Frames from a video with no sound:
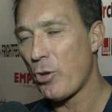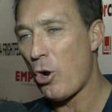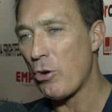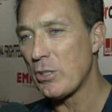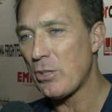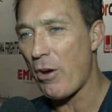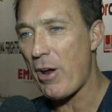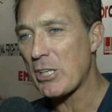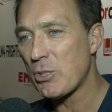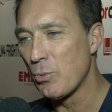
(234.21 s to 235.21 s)
horror
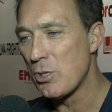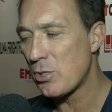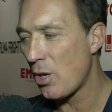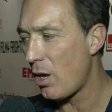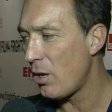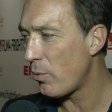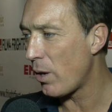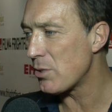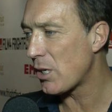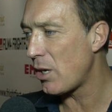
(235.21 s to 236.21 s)
direction was
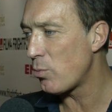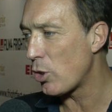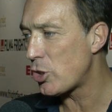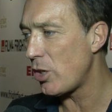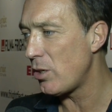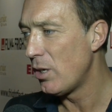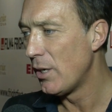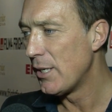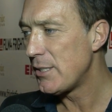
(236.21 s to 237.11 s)
when I was a kid watching